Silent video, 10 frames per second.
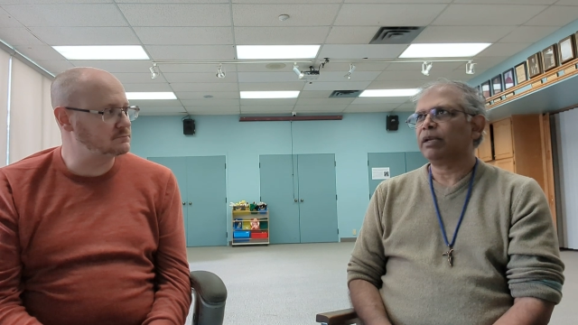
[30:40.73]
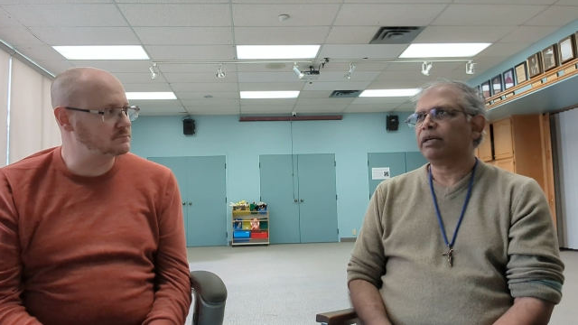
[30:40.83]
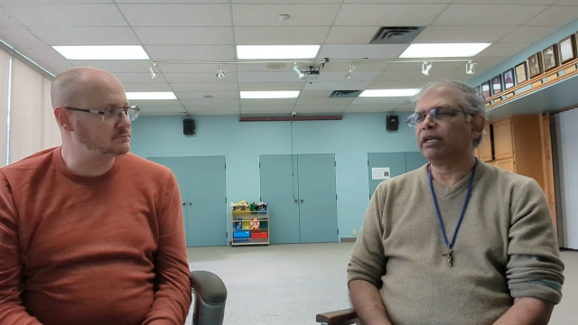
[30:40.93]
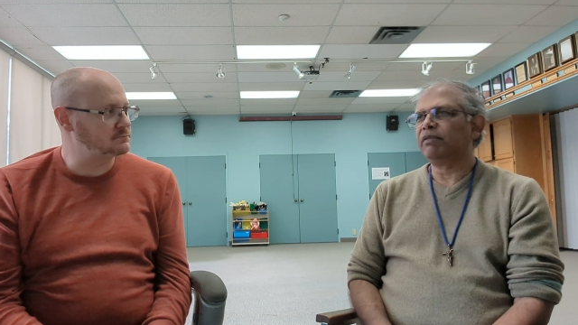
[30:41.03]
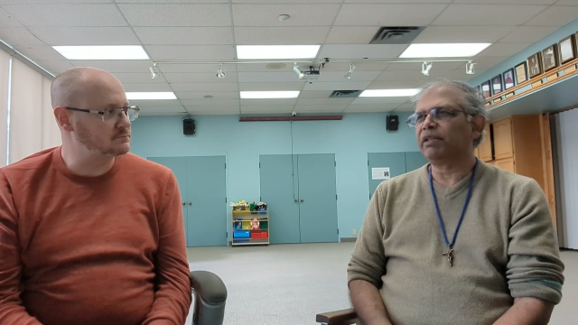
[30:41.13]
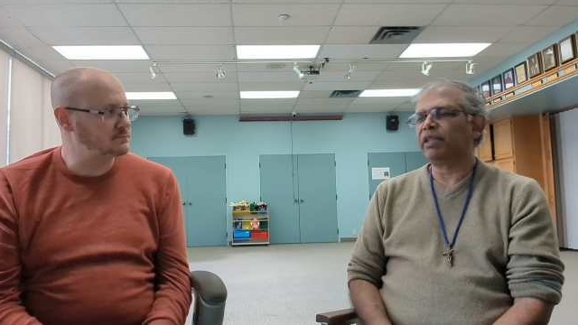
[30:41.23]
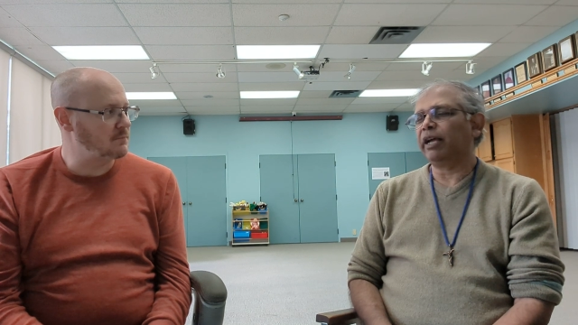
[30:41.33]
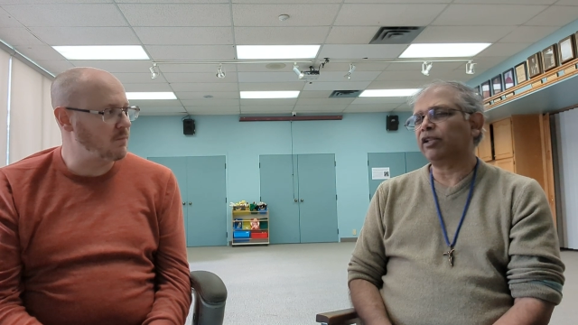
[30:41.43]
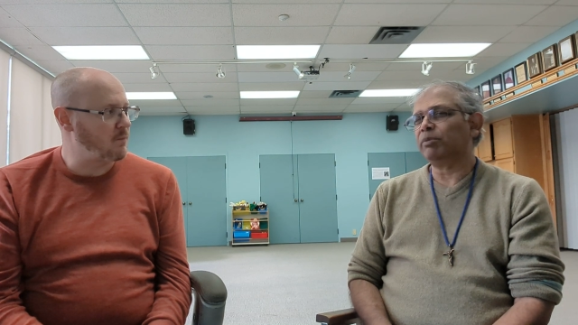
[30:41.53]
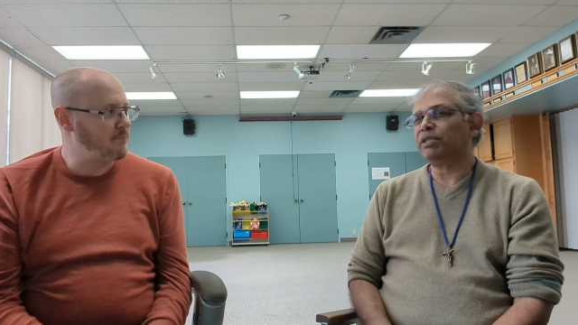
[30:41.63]
Speaker 1: kind of like the
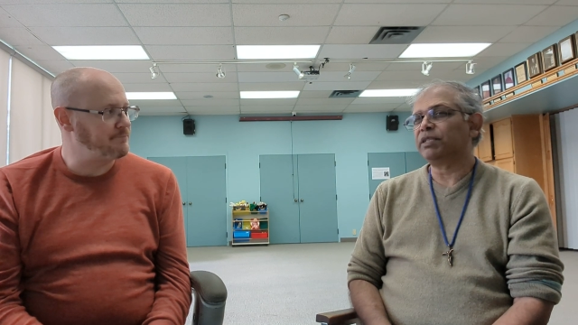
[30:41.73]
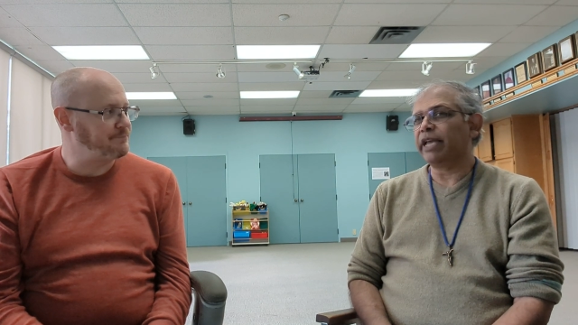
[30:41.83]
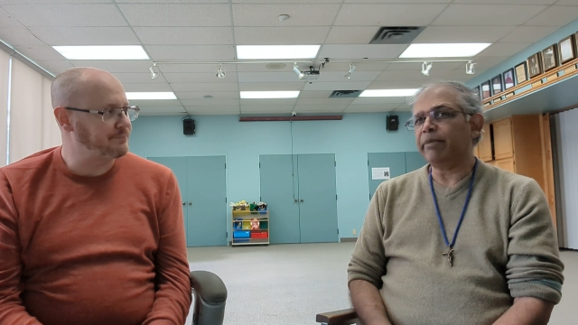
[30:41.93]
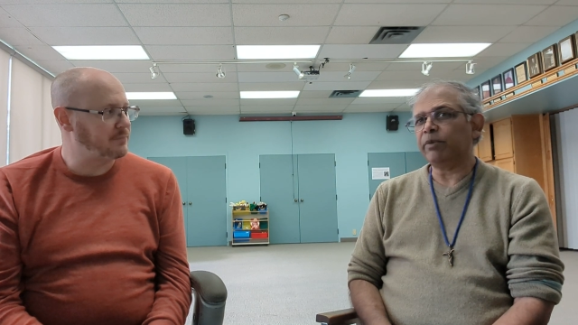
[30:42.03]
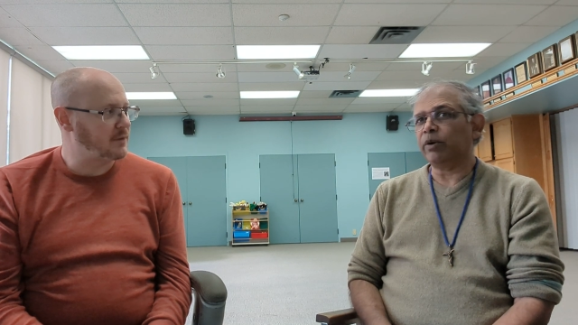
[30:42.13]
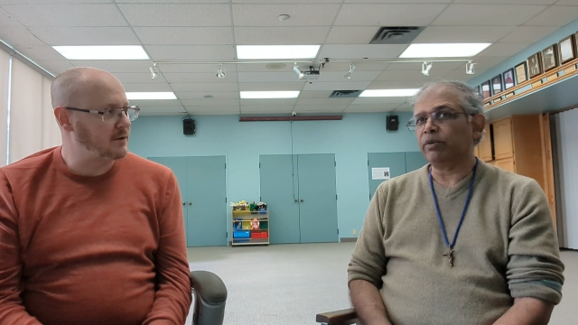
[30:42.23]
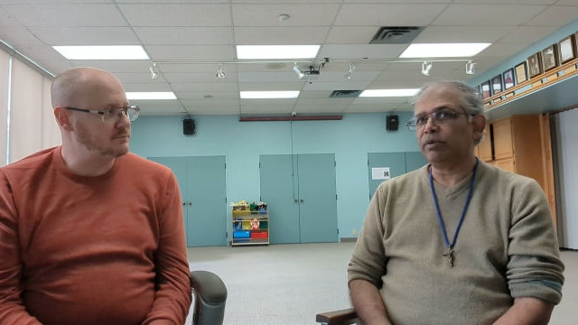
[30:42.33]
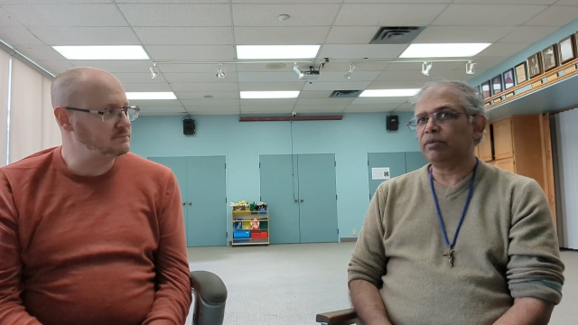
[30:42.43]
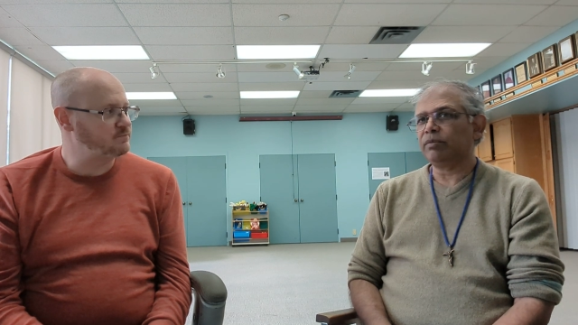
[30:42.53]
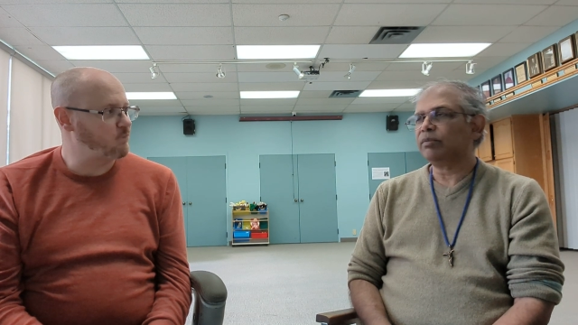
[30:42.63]
ultimate scapegoat.
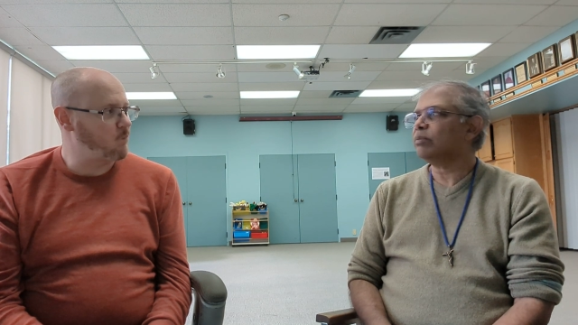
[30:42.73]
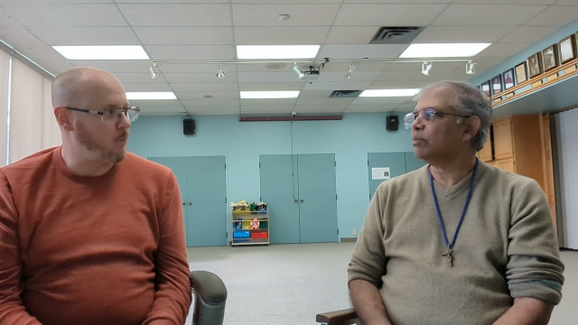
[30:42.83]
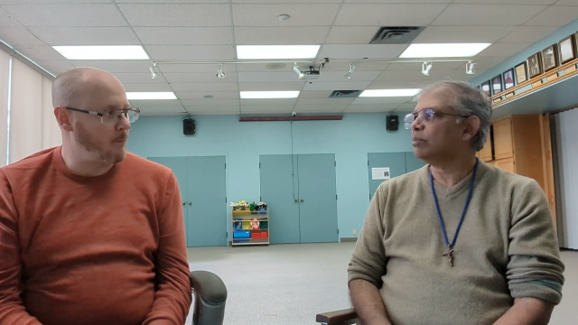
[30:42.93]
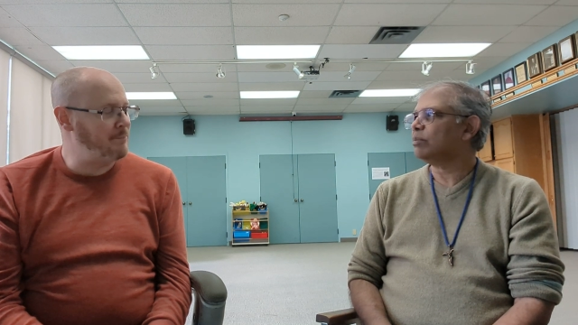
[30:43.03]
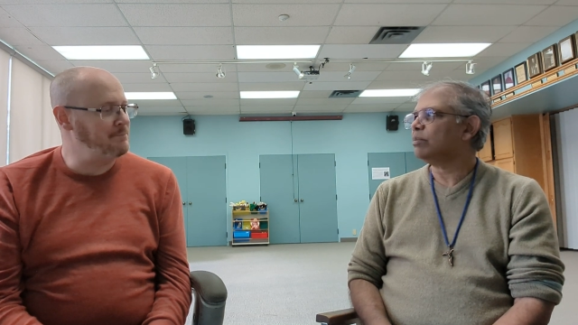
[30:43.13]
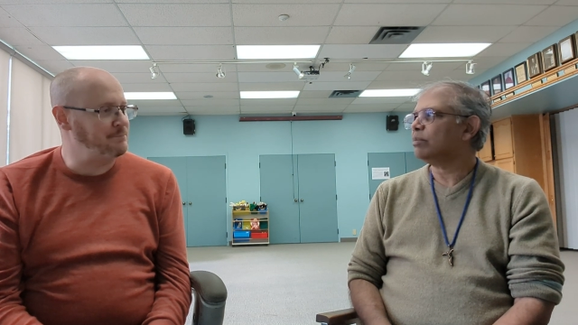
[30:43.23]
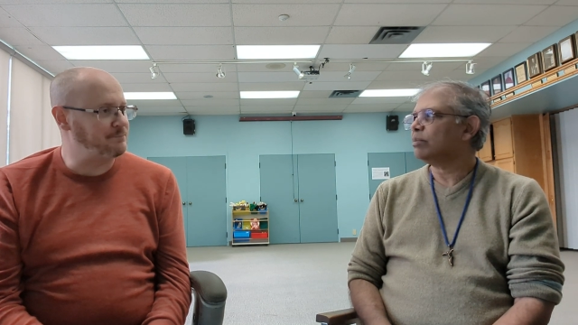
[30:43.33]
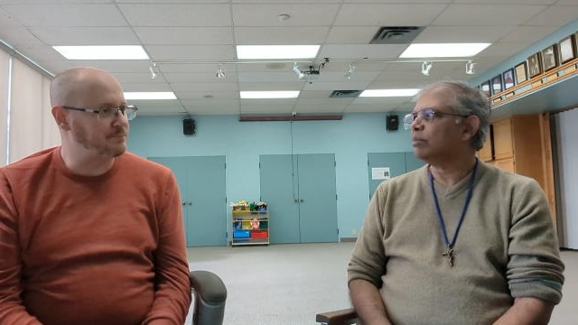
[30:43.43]
Mm-hmm.